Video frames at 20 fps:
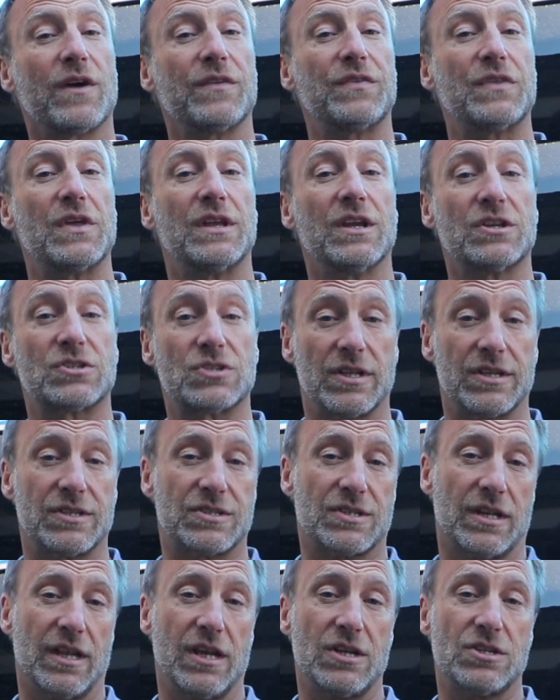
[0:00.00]
got the initial
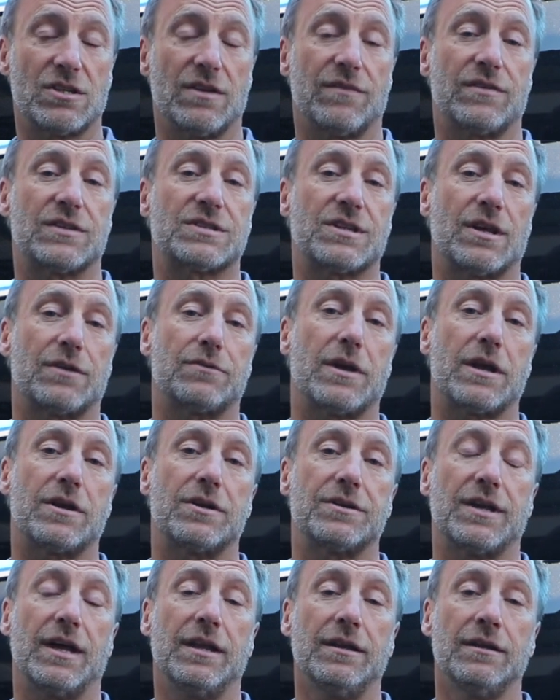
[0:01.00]
installation of the
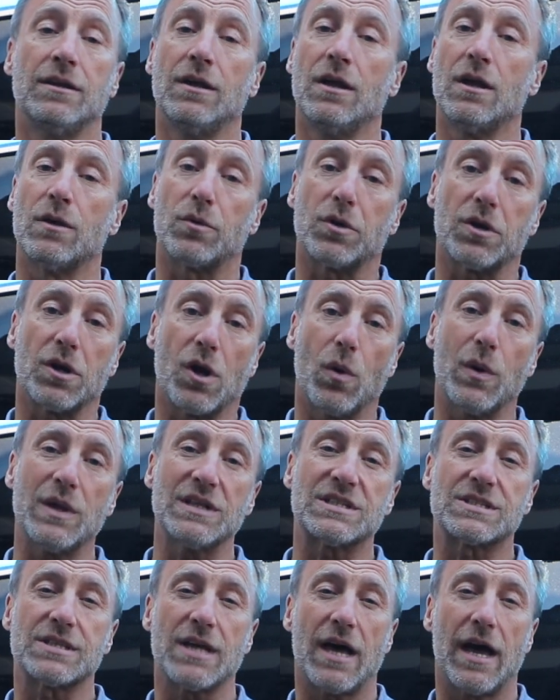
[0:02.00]
Sunrider done, we're going to go
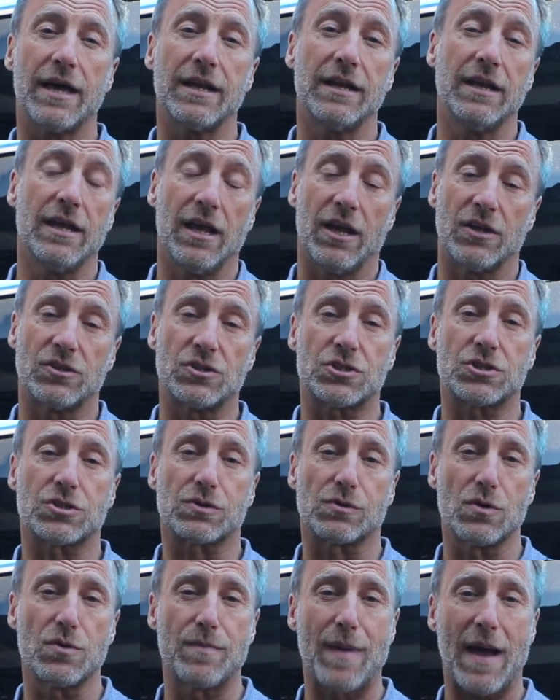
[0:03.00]
inside and just
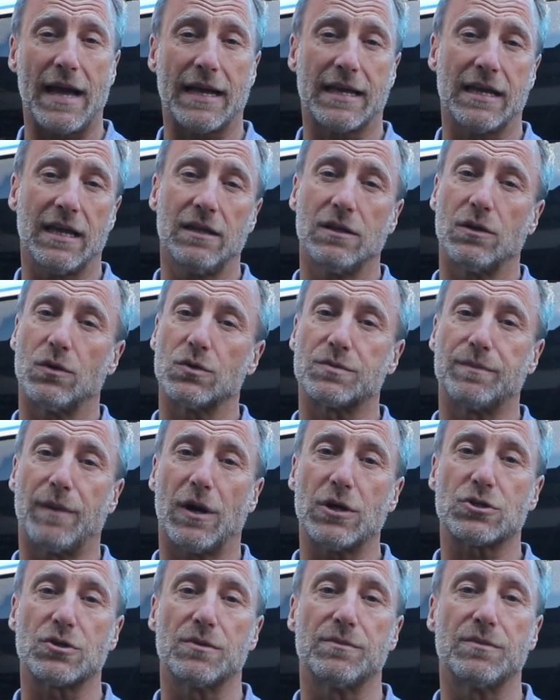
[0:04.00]
screw back in those
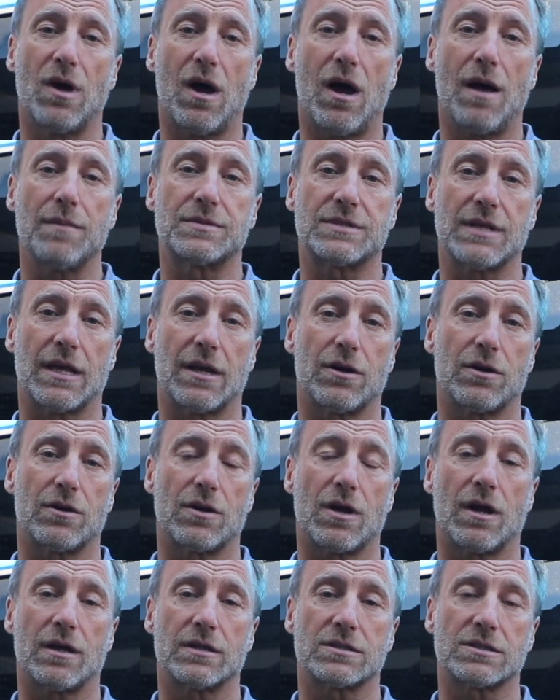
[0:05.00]
mushroom knobs that
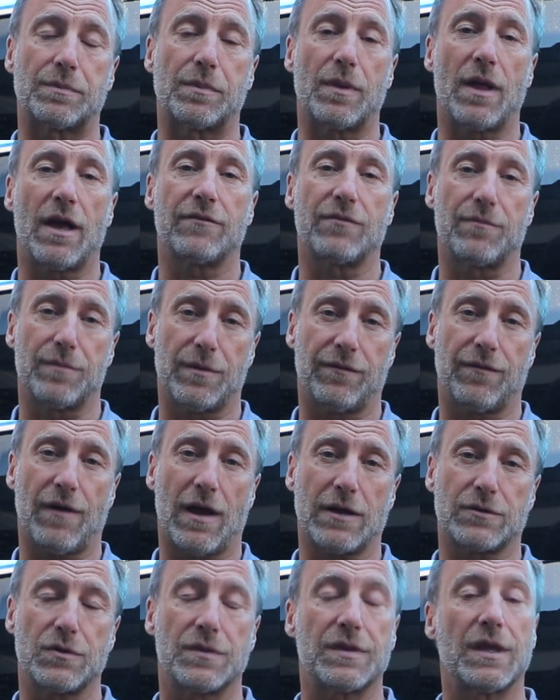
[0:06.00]
are supplied from the
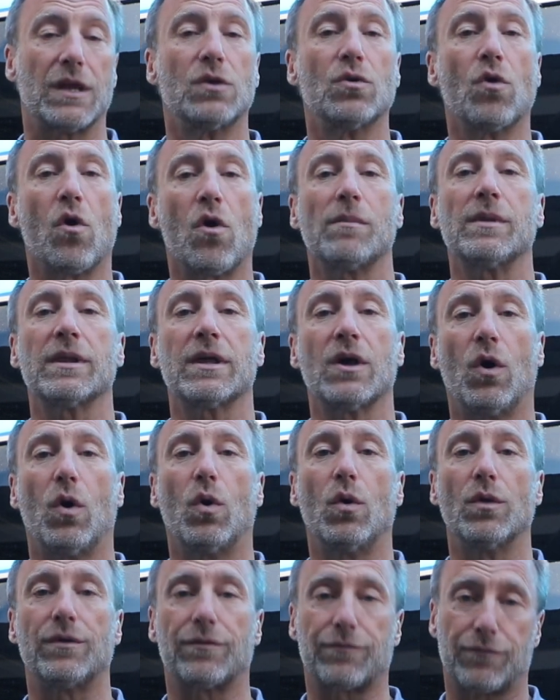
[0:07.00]
factory that normally
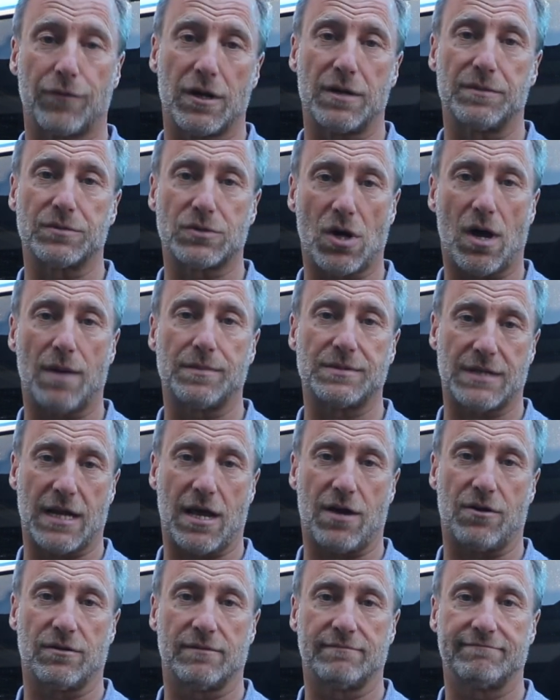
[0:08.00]
hold the Freedom tops
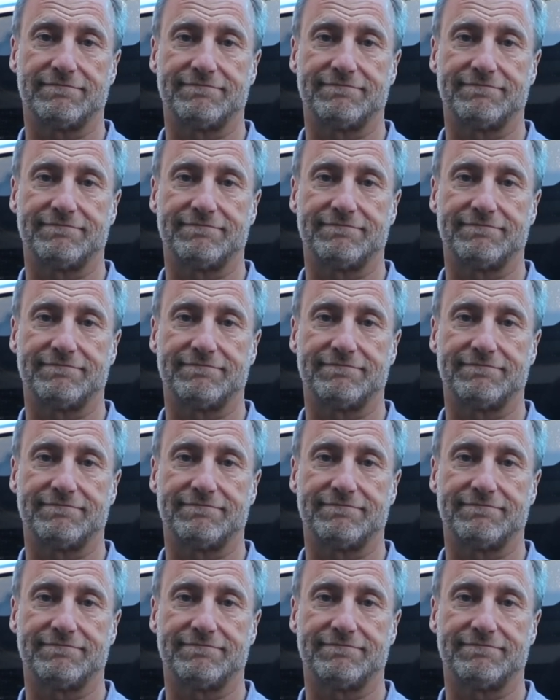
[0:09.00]
down.